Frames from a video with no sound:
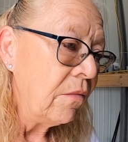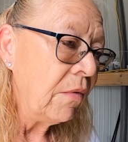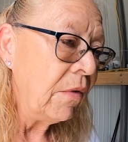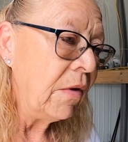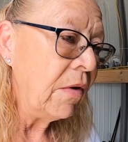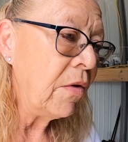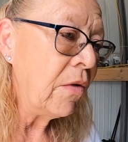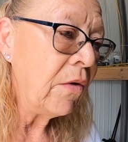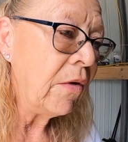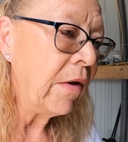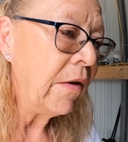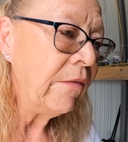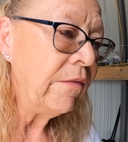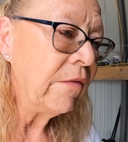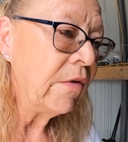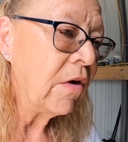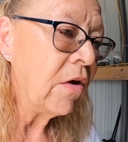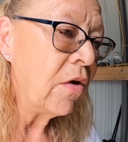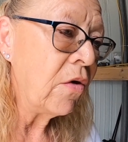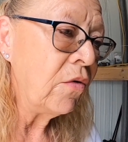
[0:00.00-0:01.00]
We don't
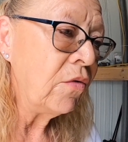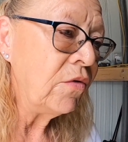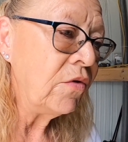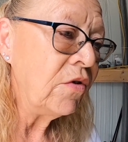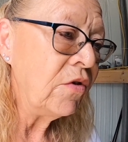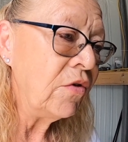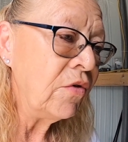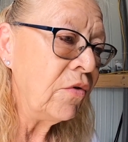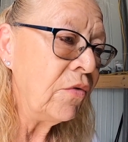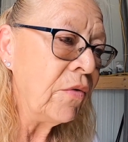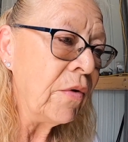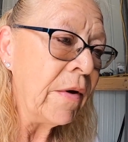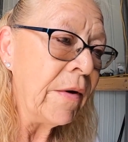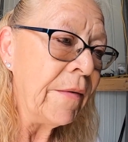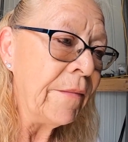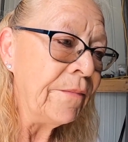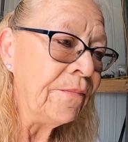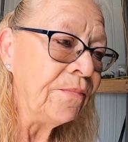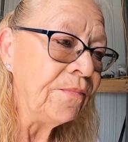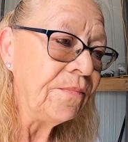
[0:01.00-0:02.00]
even go to
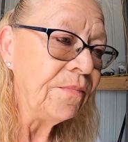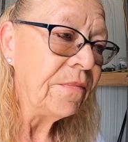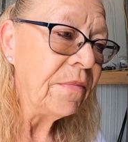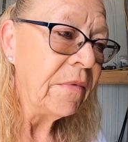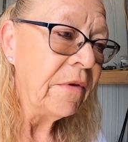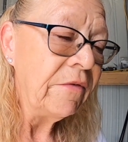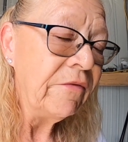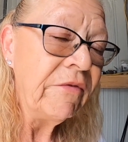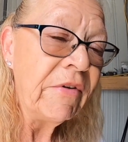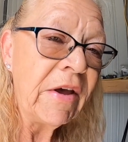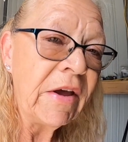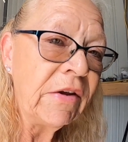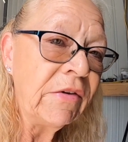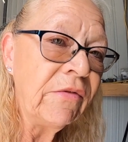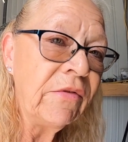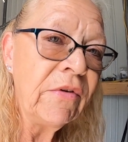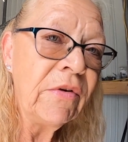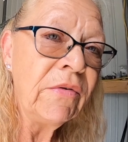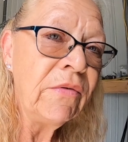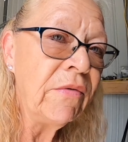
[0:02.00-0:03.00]
um,
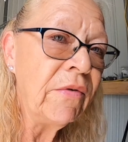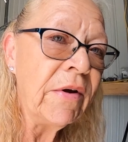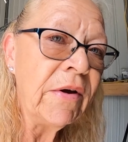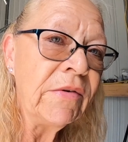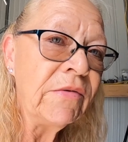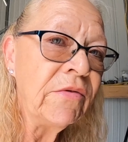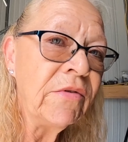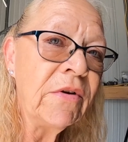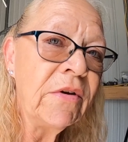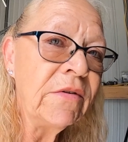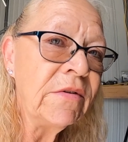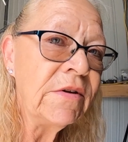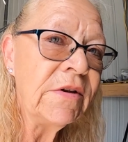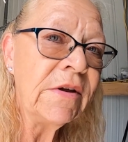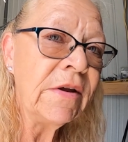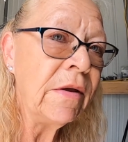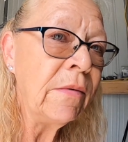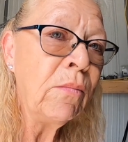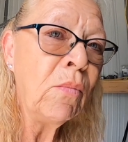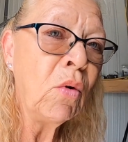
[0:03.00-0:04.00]
fast food restaurants
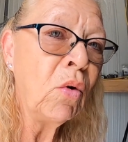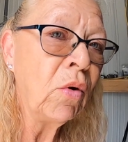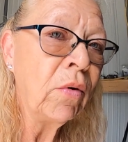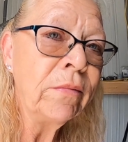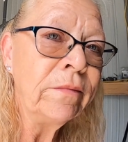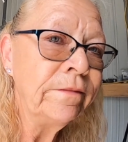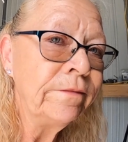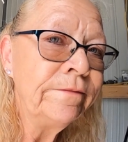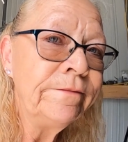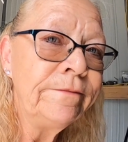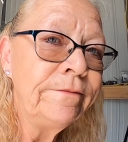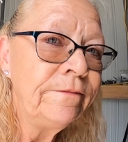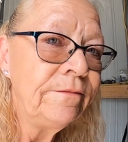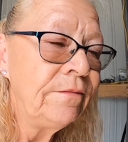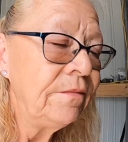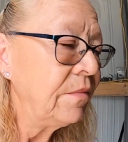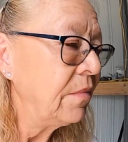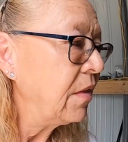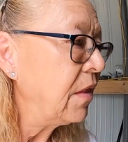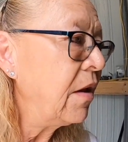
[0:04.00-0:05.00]
anymore.
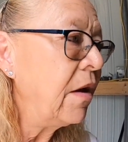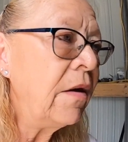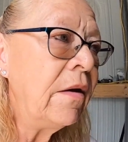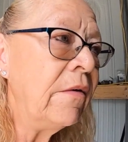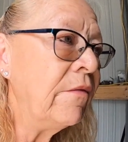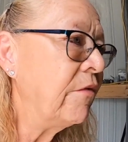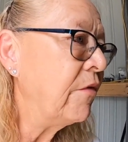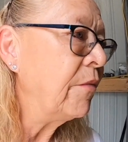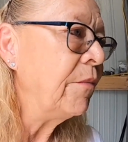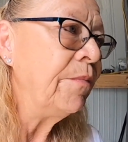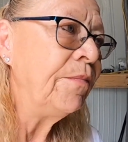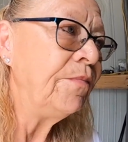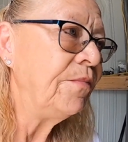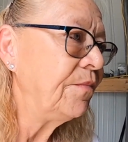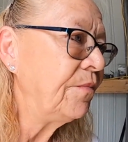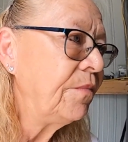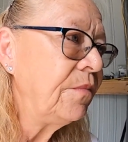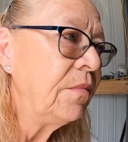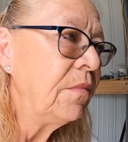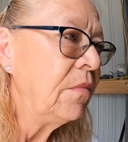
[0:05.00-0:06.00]
None of them.
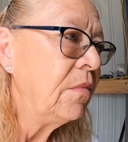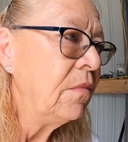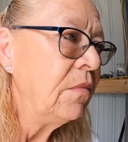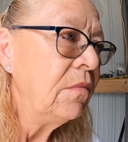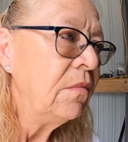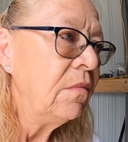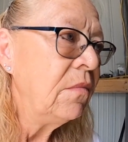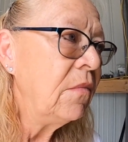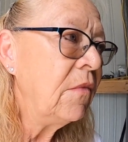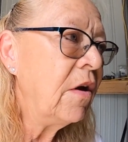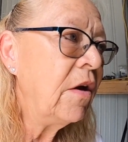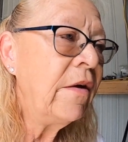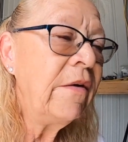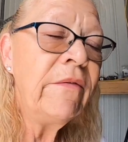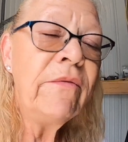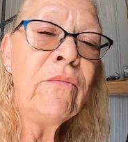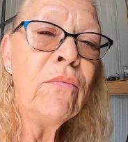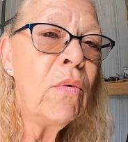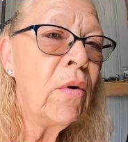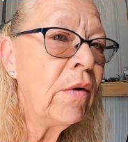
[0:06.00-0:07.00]
Not
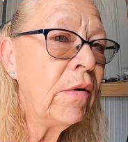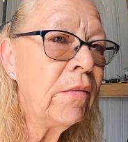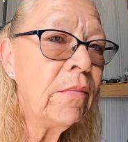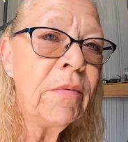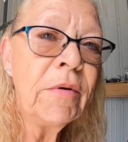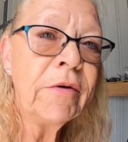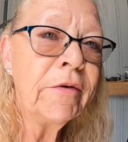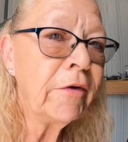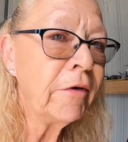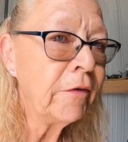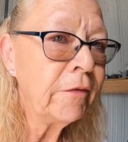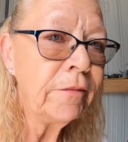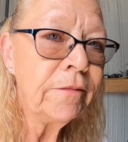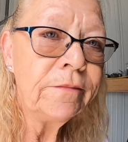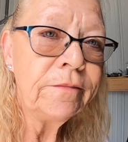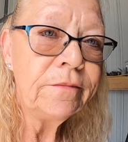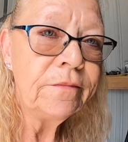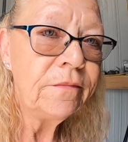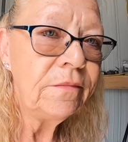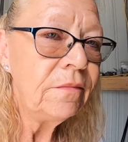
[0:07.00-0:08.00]
even Burger.
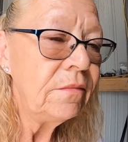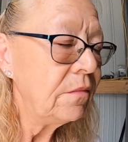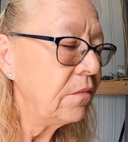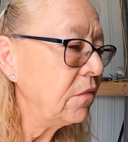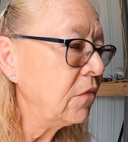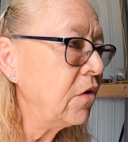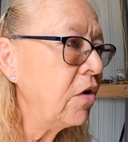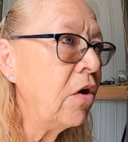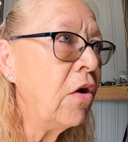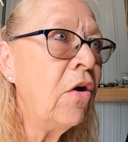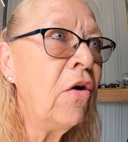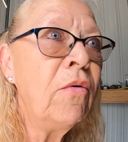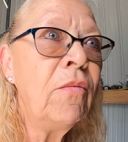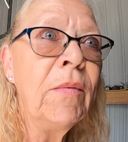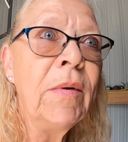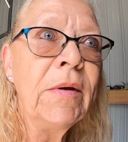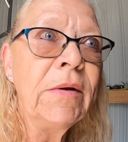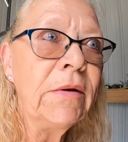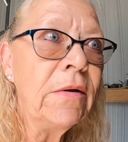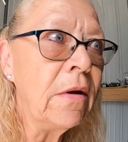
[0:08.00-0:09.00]
No
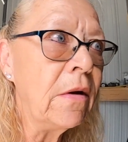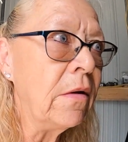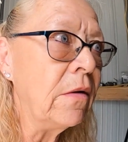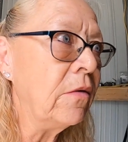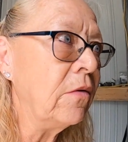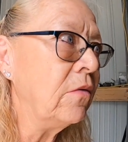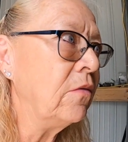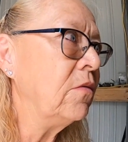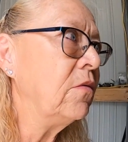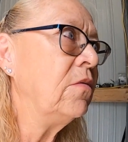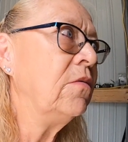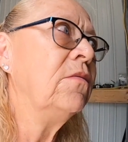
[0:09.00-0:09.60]
McDonald's.